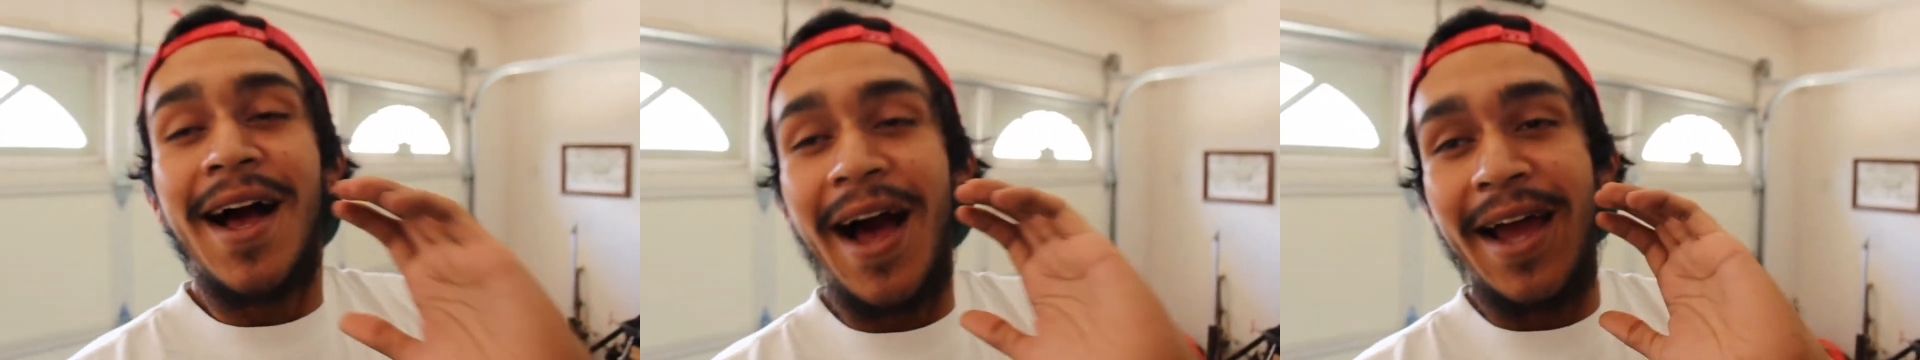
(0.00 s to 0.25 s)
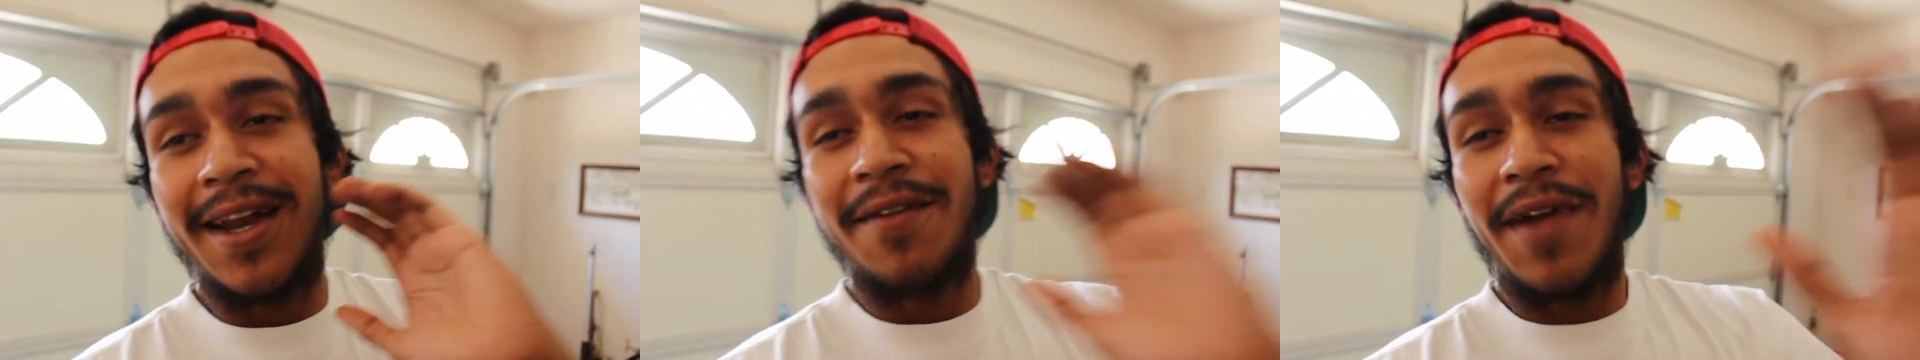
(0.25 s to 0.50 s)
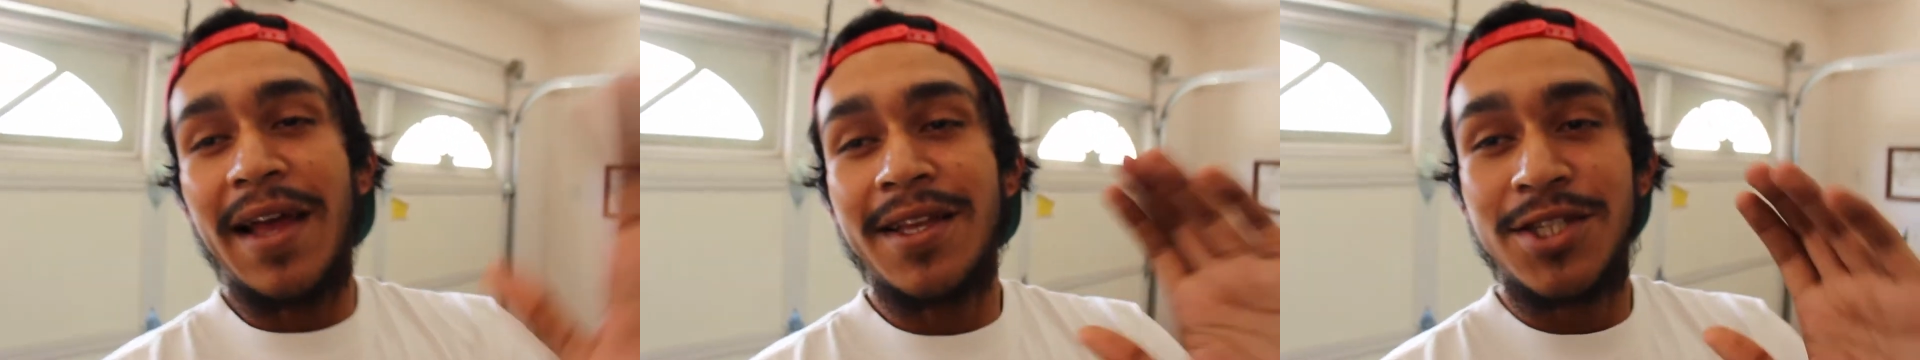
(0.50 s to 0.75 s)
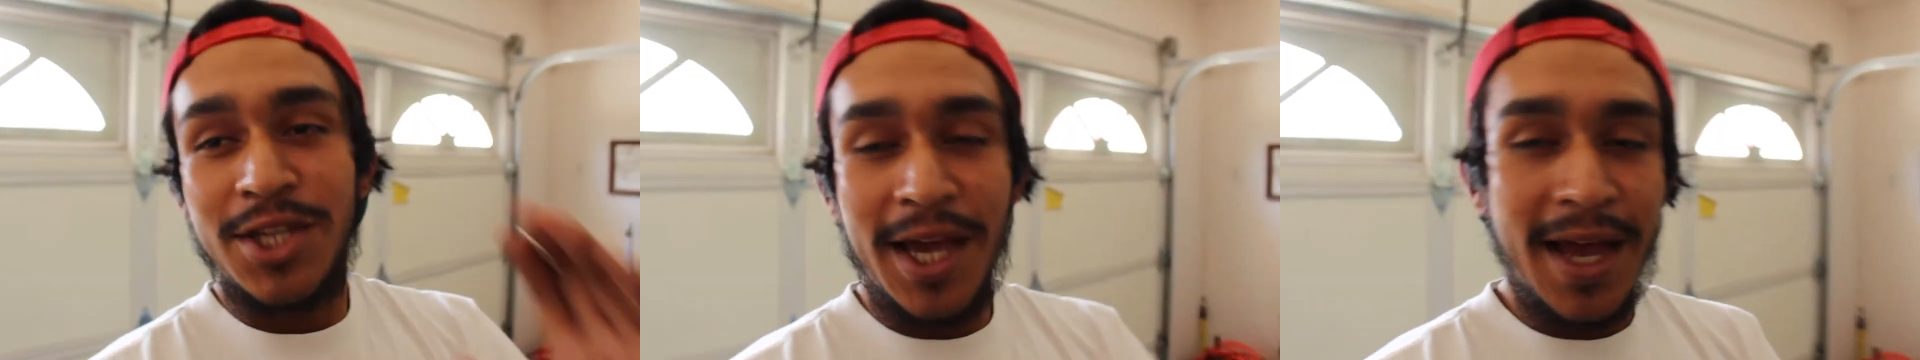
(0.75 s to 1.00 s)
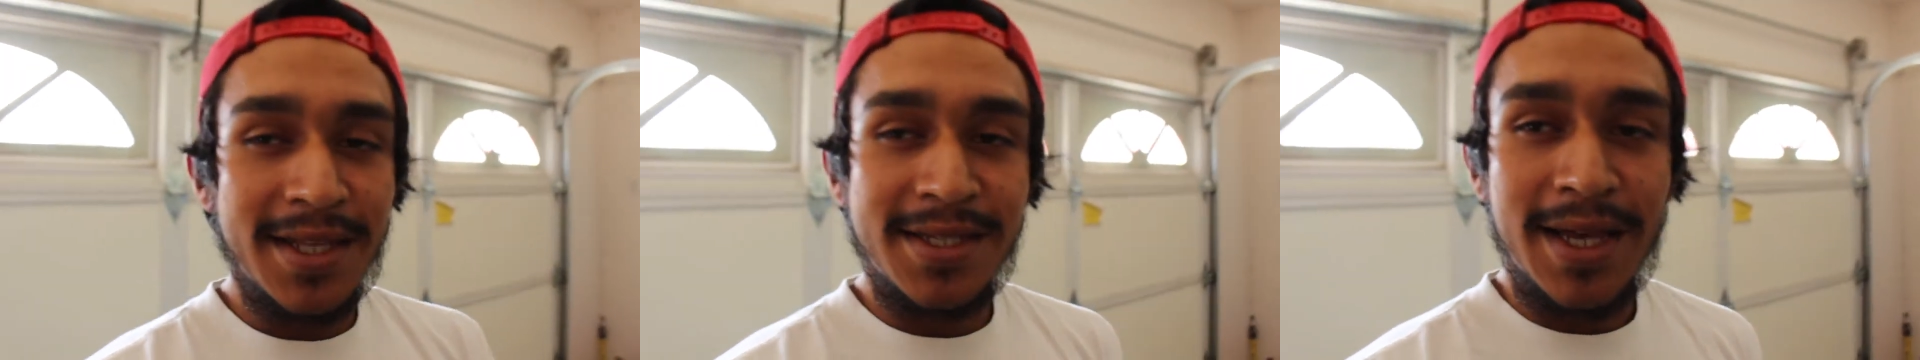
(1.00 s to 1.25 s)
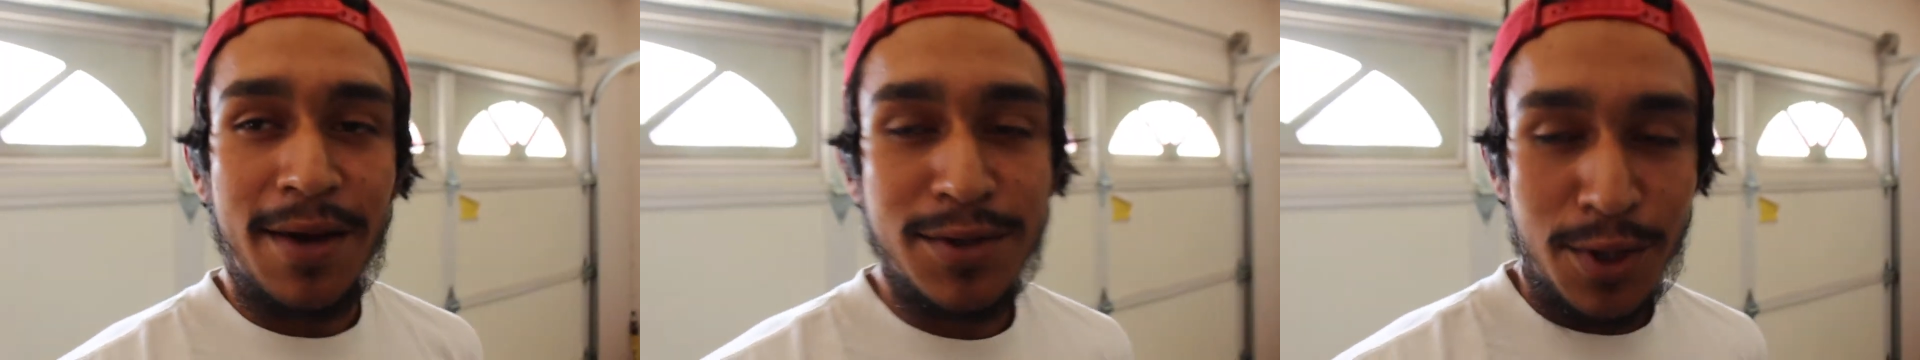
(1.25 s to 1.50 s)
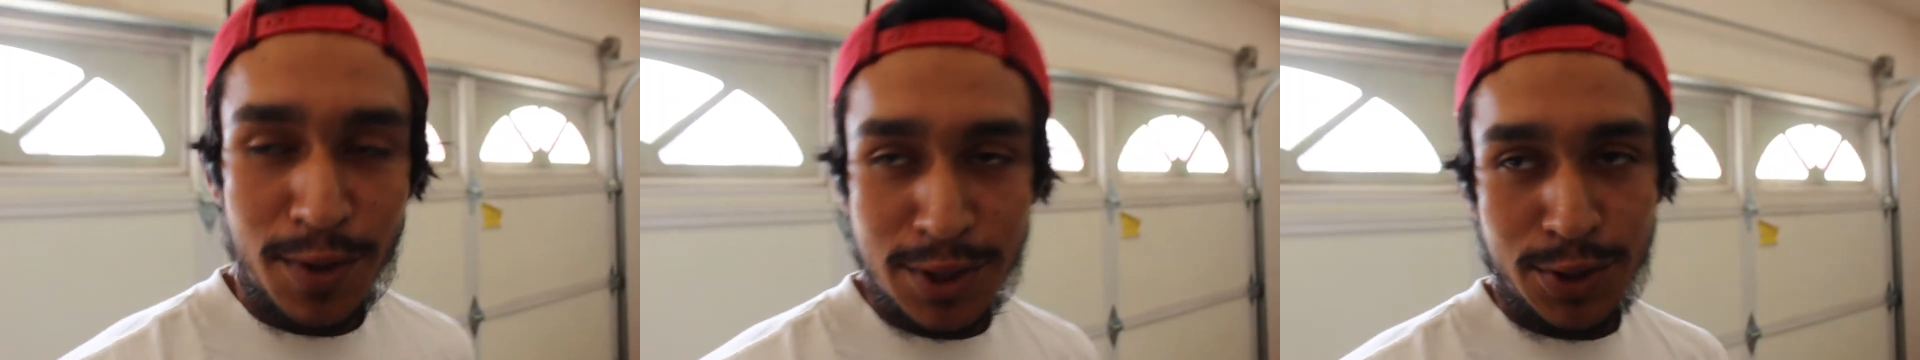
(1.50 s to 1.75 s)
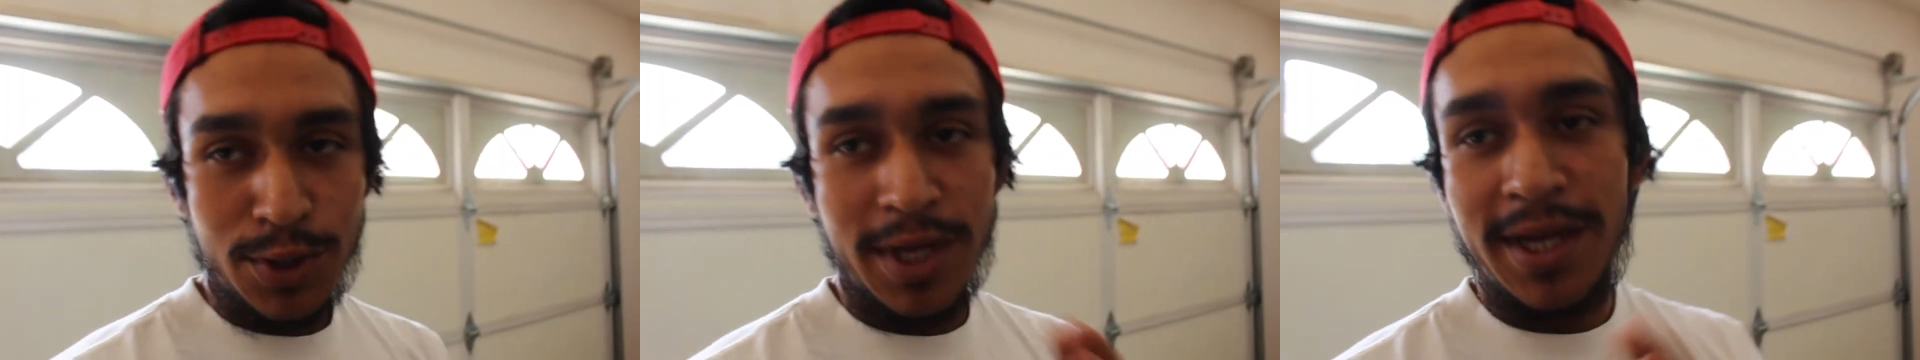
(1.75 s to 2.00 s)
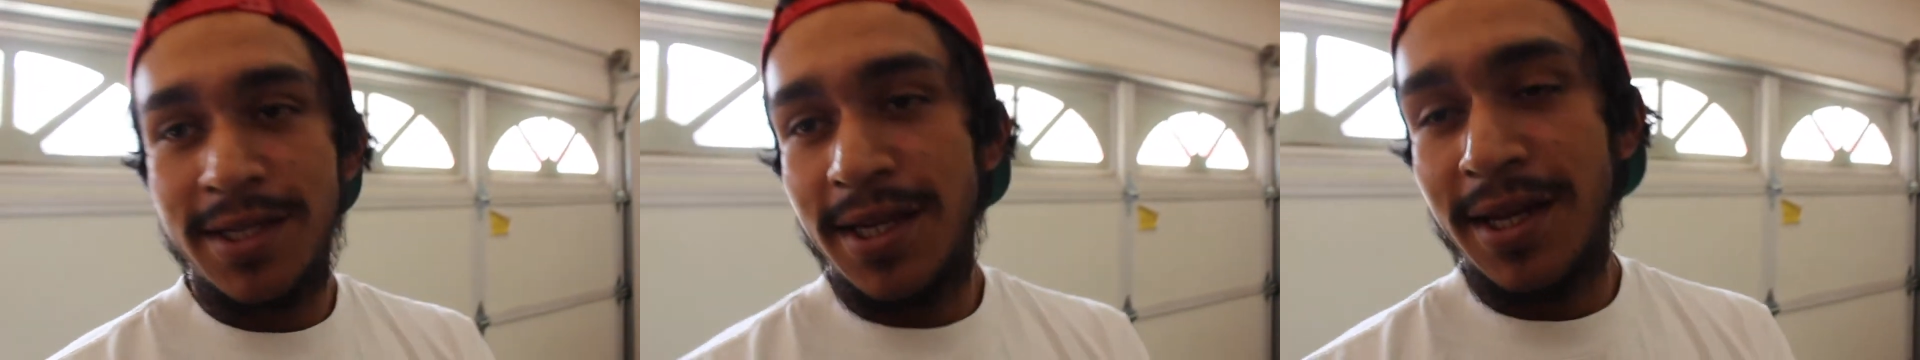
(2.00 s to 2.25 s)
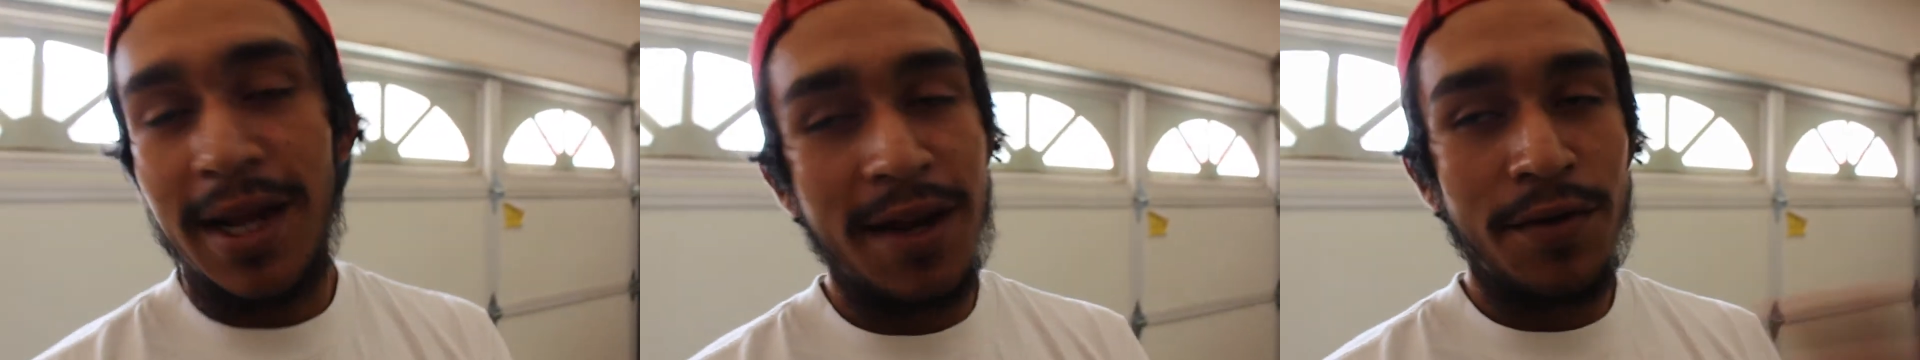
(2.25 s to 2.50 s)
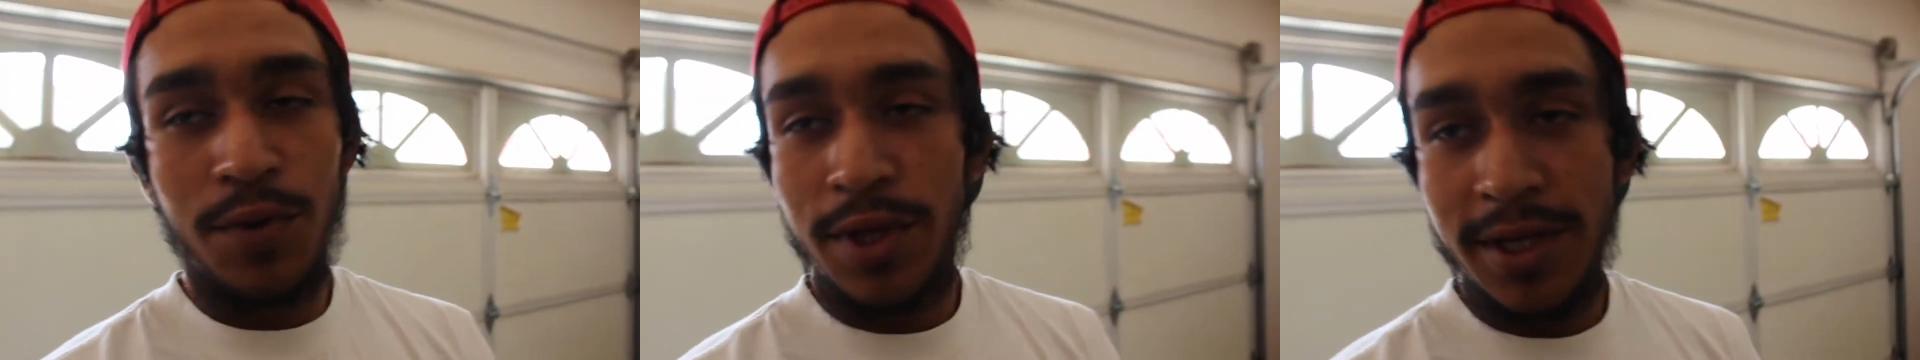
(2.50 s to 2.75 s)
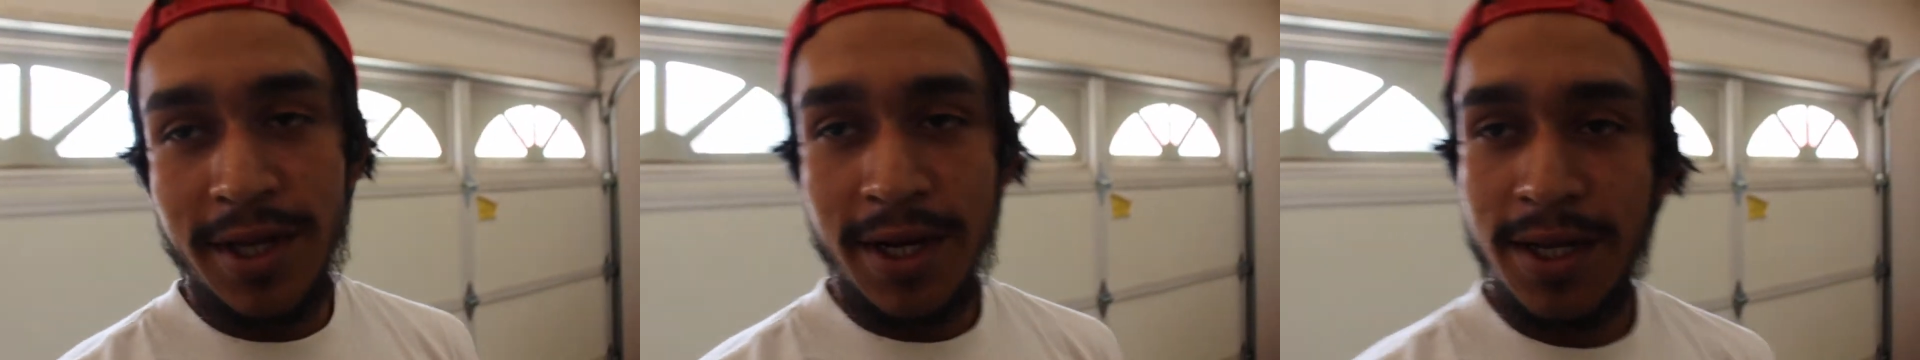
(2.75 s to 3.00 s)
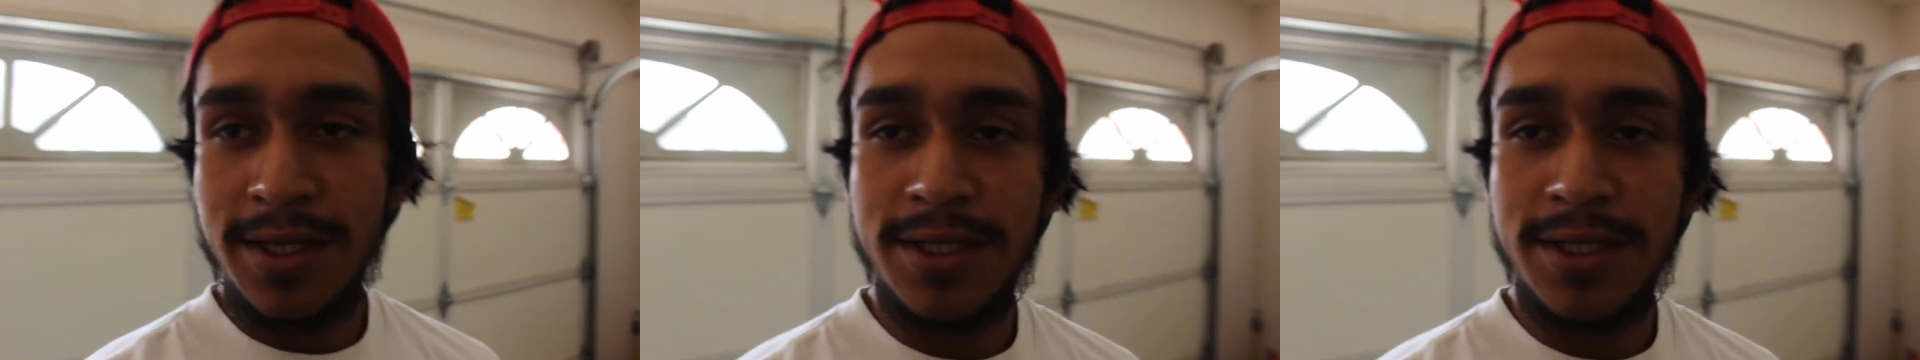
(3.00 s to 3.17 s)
I never had the chance. I was always too lazy and I never really did it.